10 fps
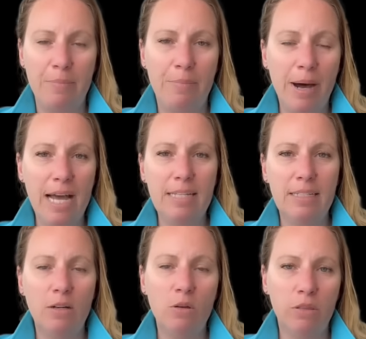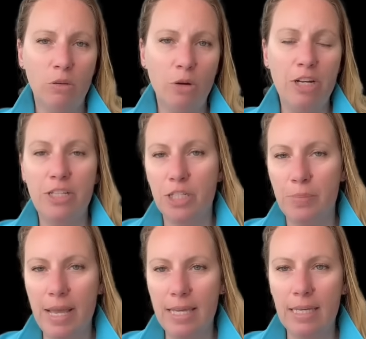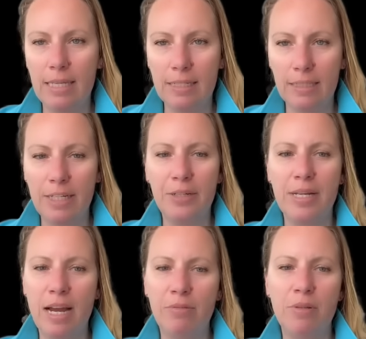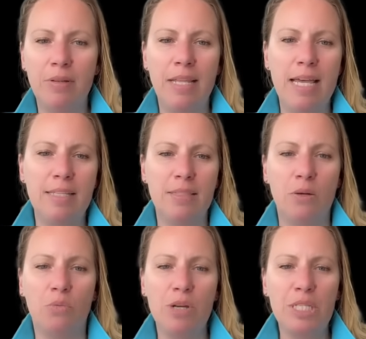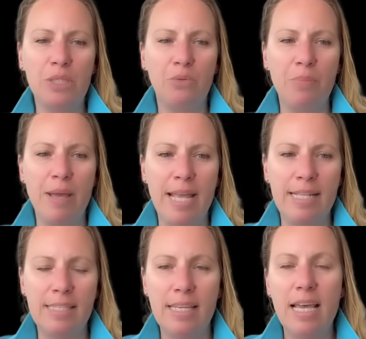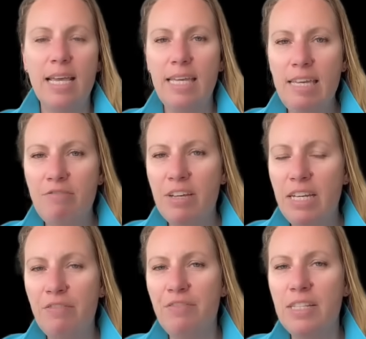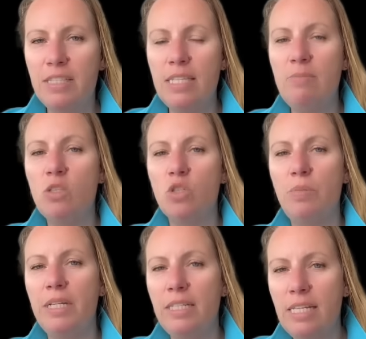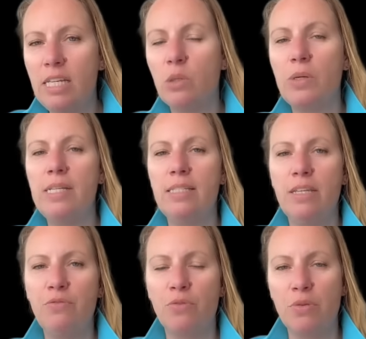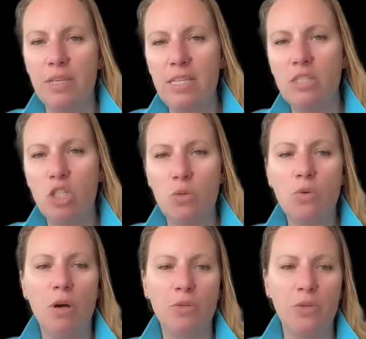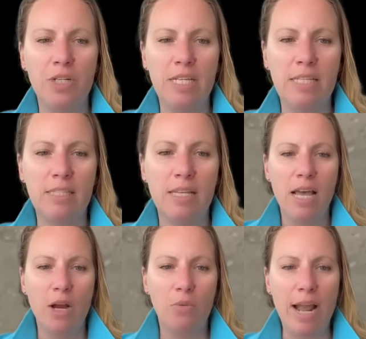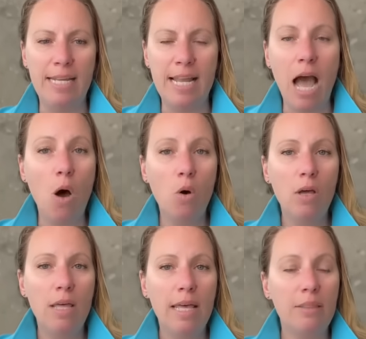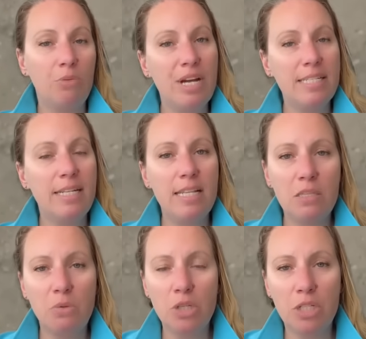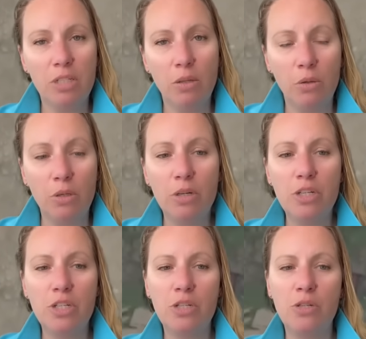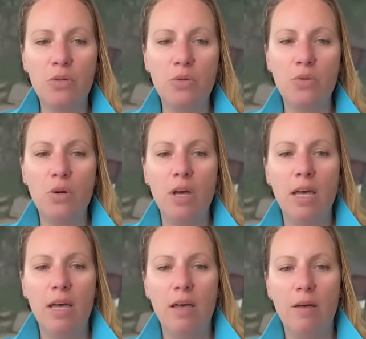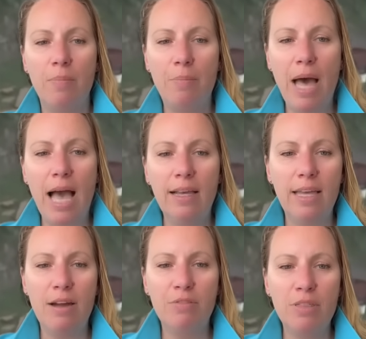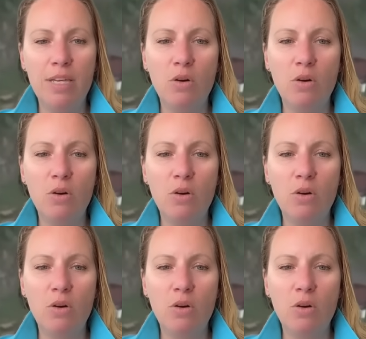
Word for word: But authorities are making it clear, nevertheless, the risk remains, even if it seems to be decreasing for these two communities right now. The residents were still urged to pack everything